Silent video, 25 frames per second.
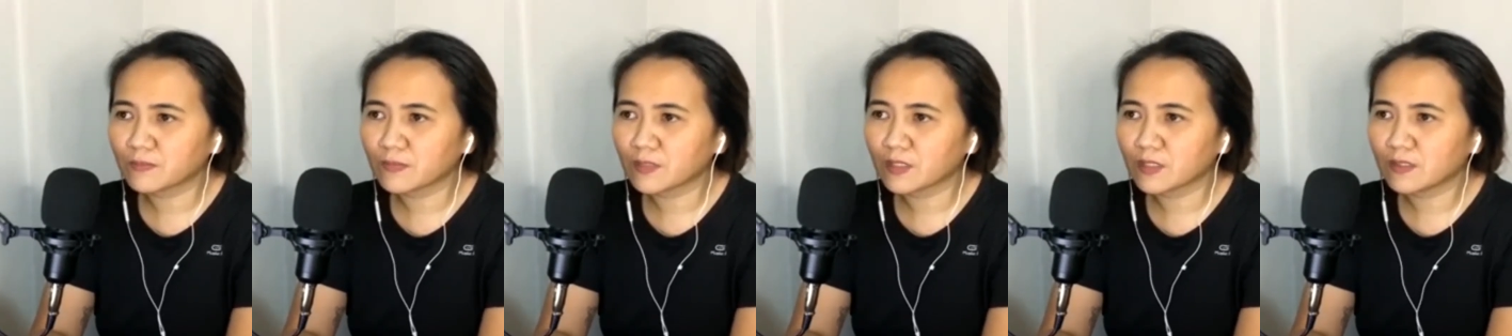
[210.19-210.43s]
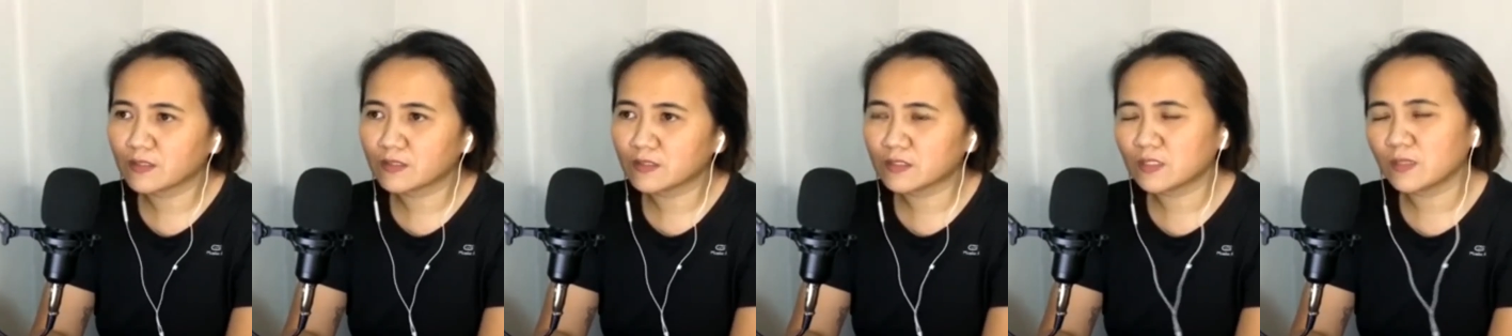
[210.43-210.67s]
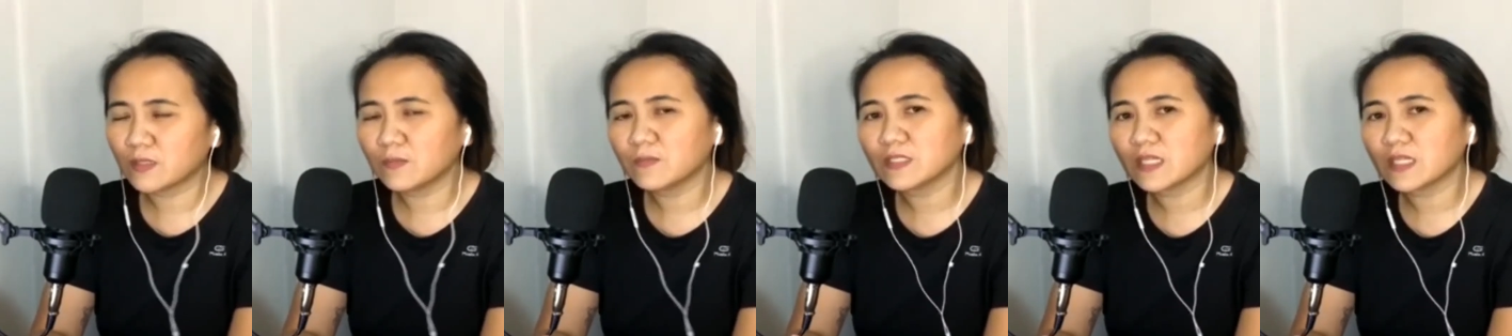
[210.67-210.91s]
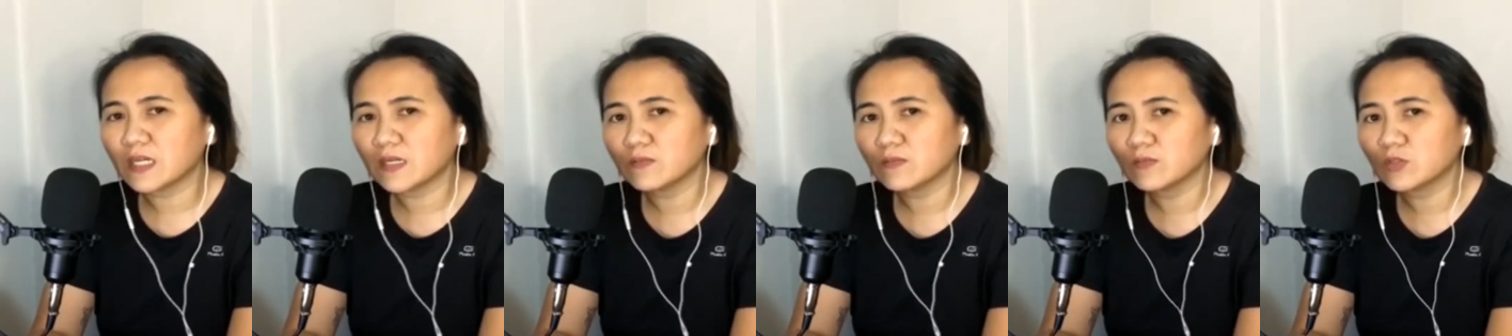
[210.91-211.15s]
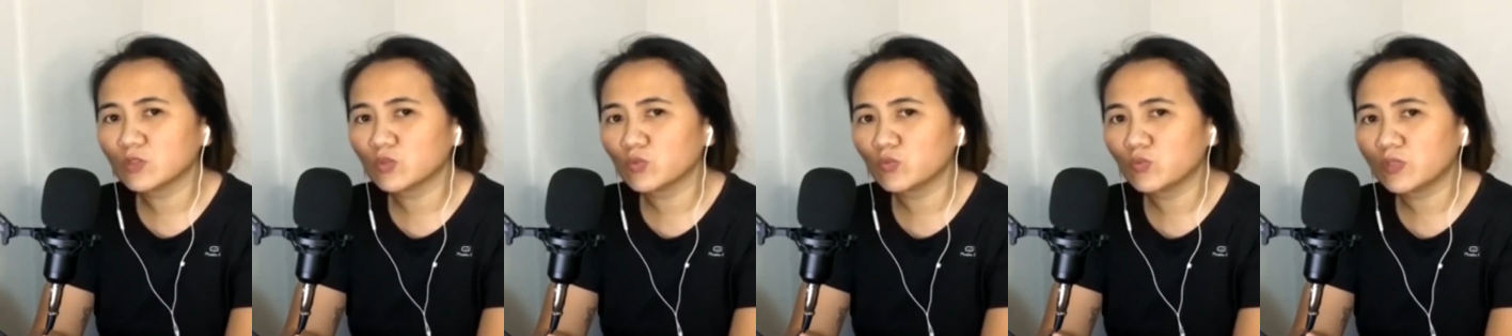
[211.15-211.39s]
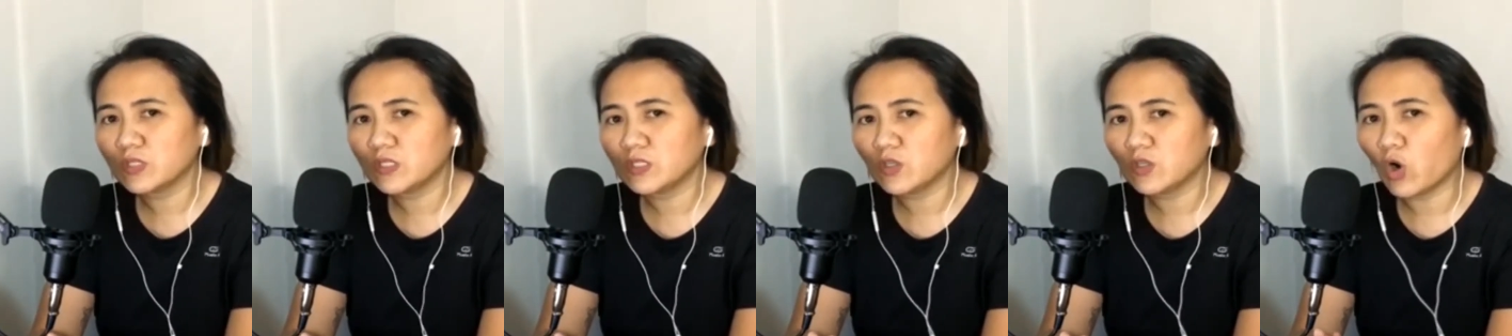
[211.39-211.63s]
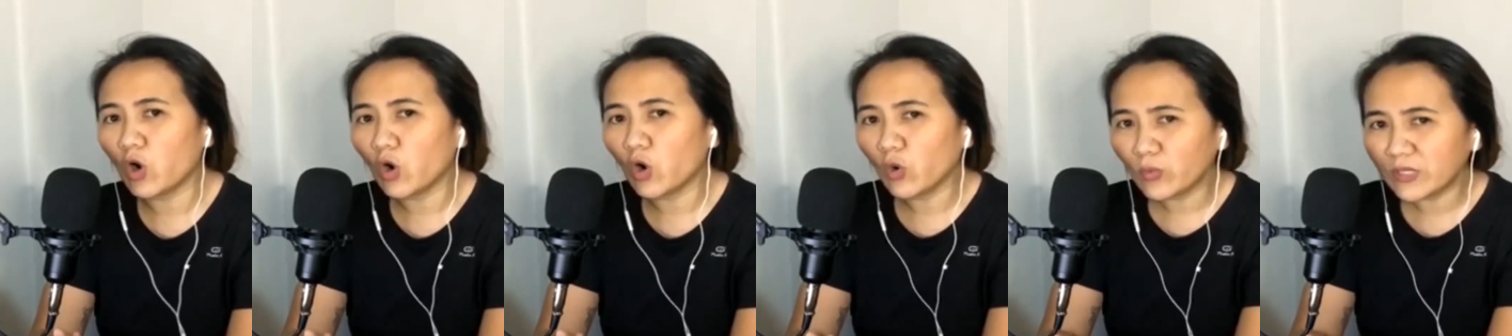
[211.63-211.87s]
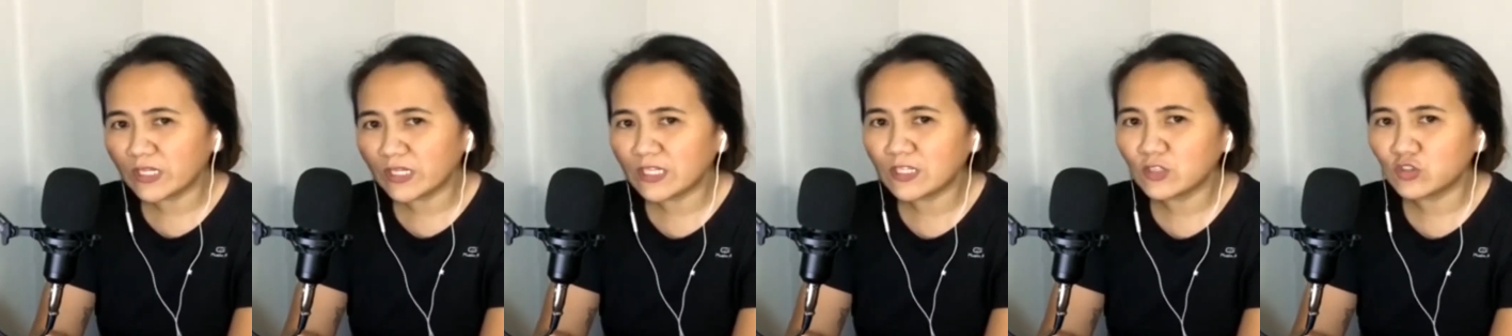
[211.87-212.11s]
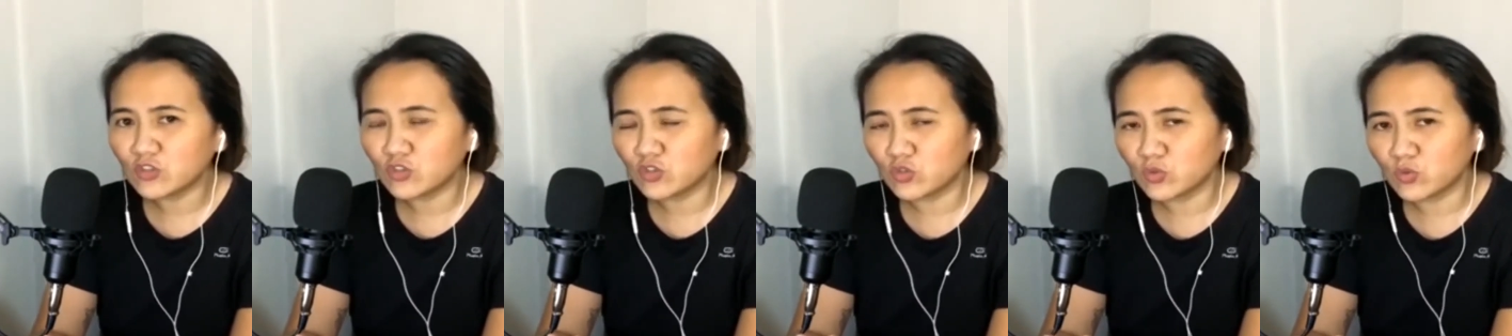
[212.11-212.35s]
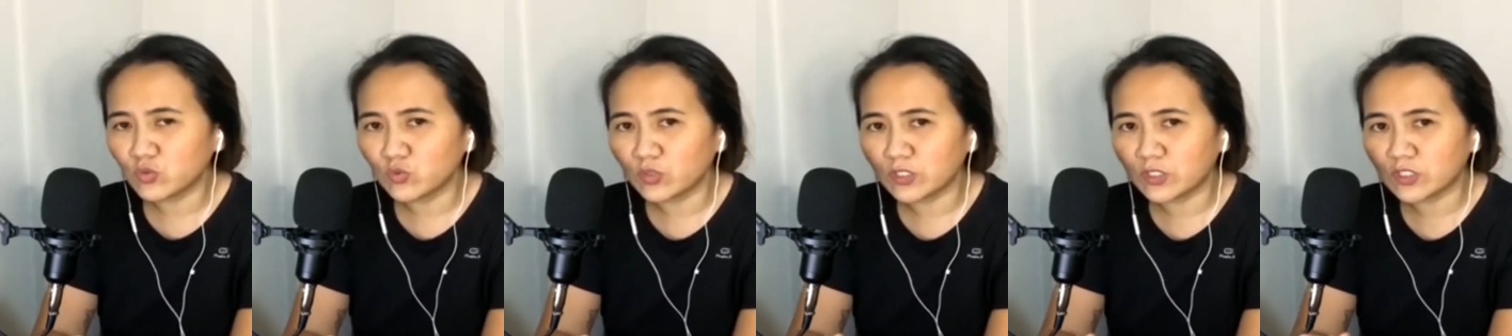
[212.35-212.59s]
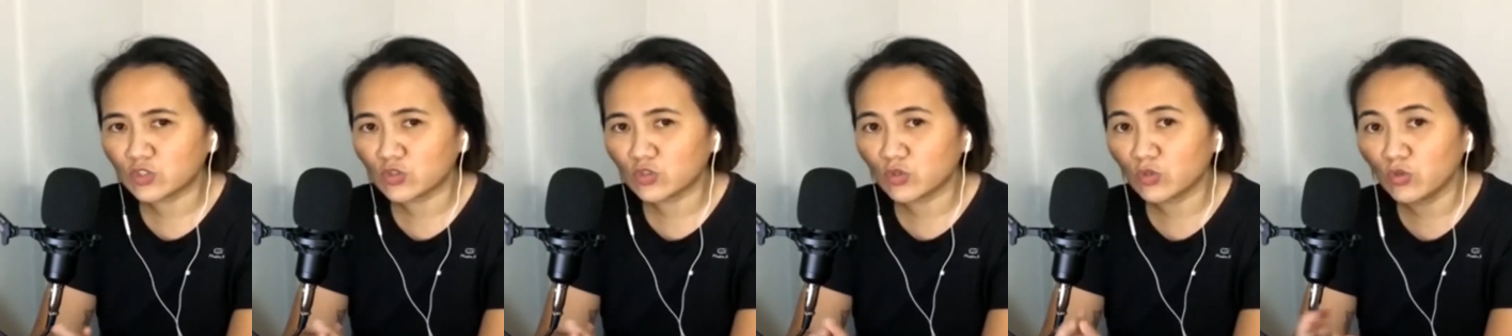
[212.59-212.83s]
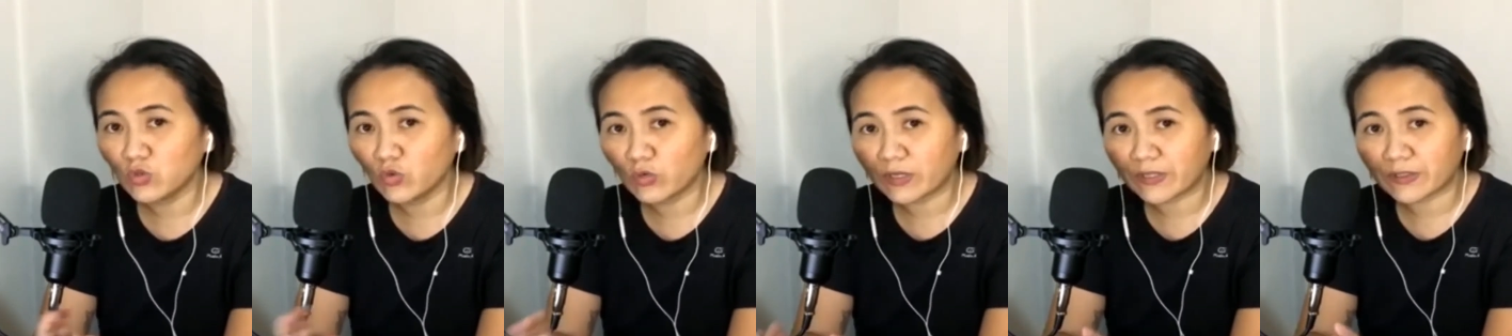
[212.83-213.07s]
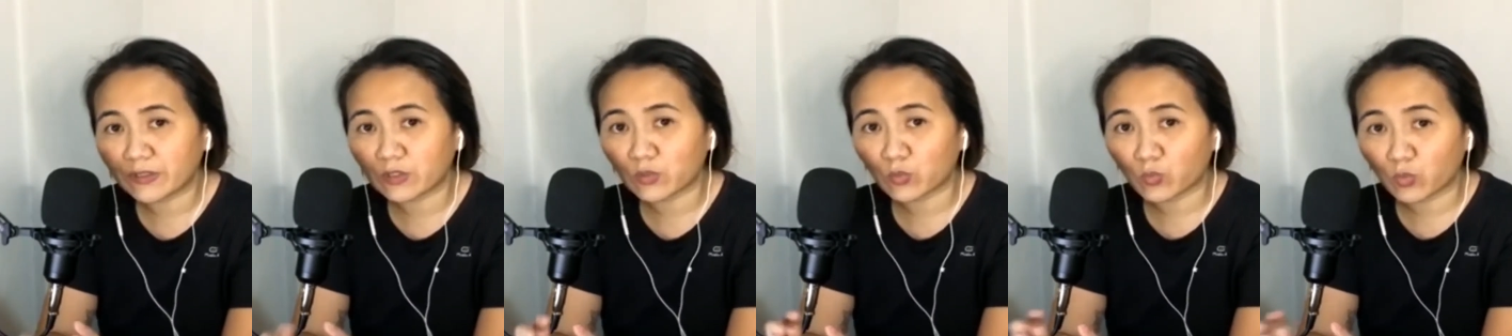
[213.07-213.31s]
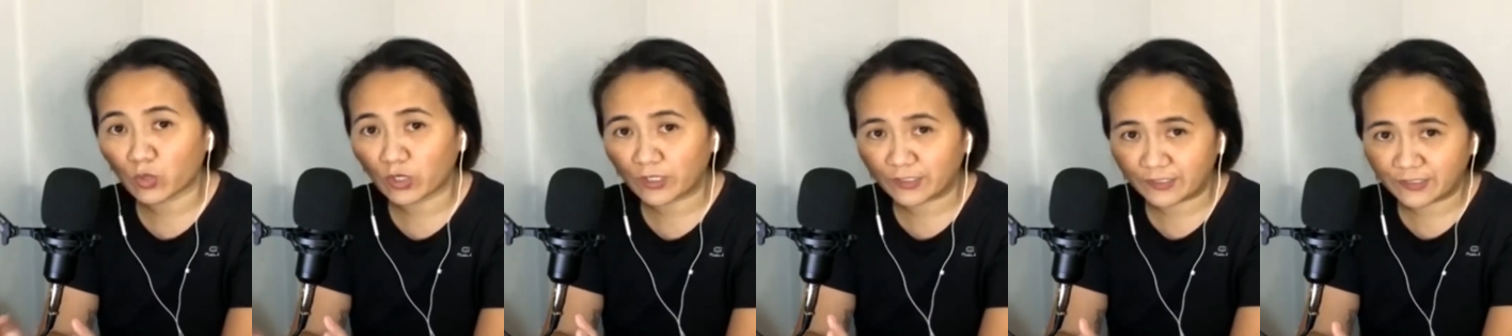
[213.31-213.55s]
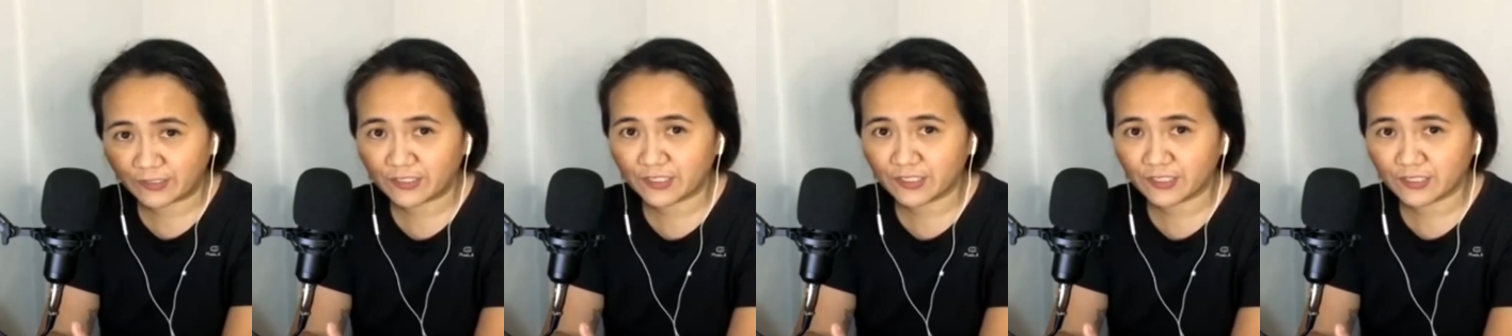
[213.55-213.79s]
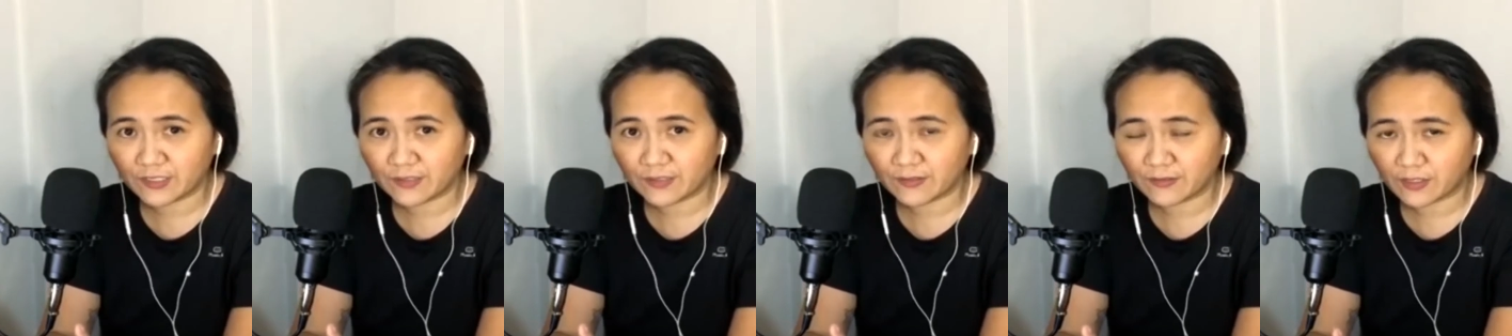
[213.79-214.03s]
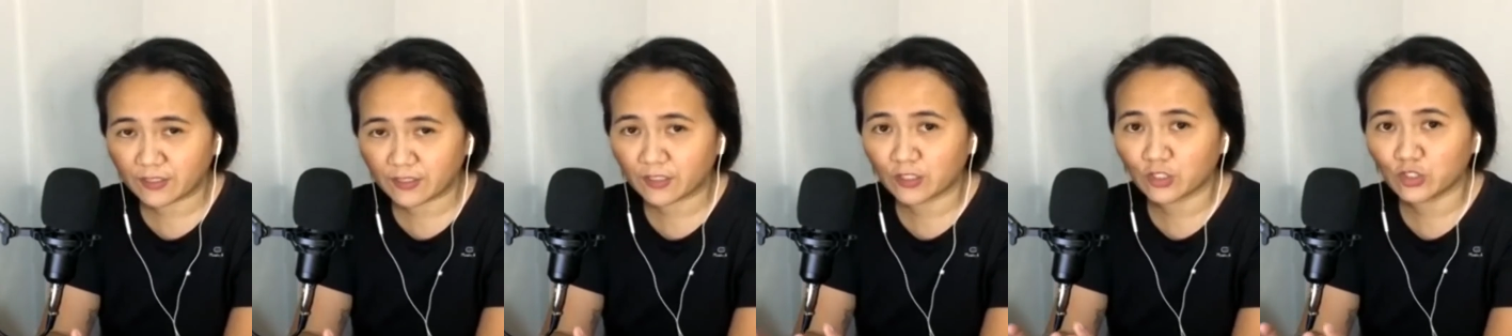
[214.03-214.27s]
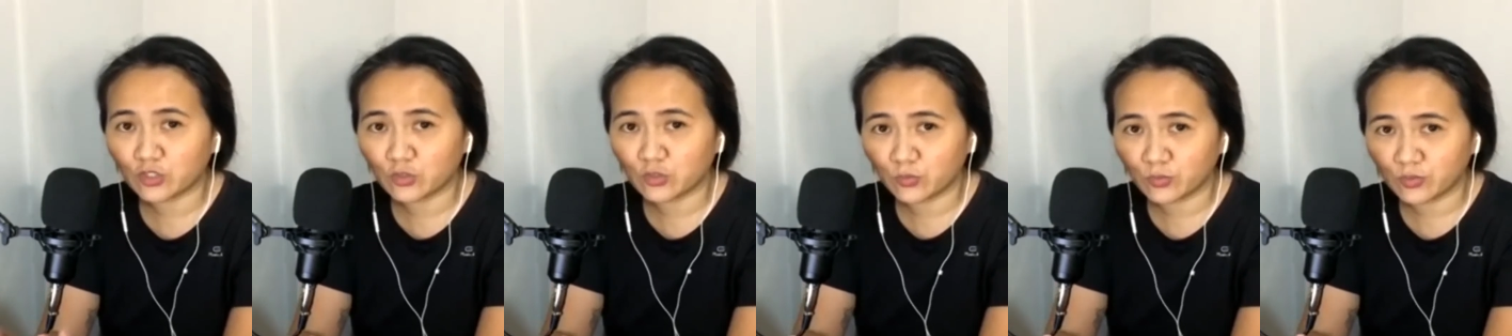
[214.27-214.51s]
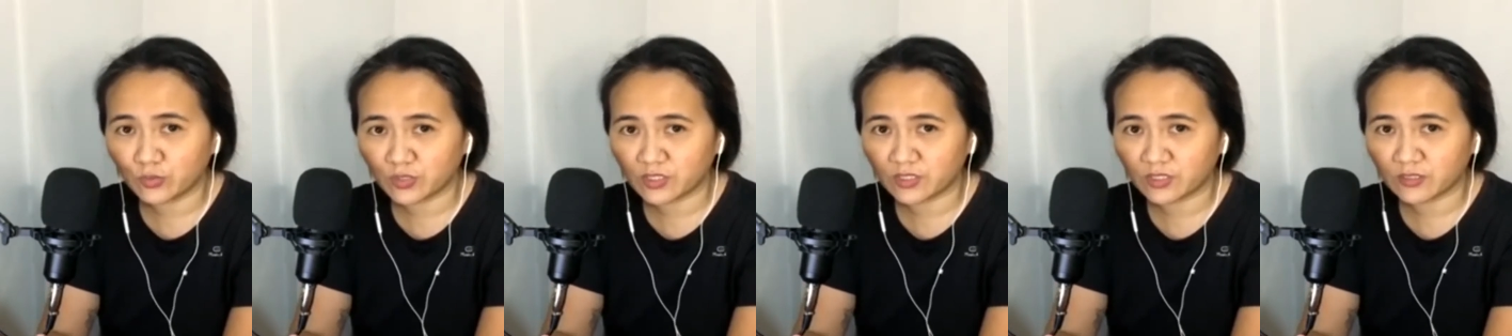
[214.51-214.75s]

sometimes we all we need to do is to look at the words that are used.